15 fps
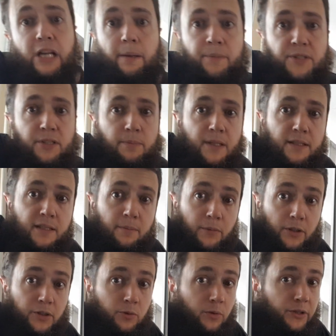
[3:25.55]
happens to be
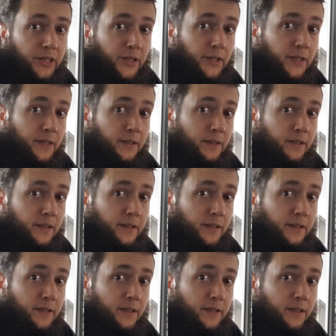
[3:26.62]
similar to another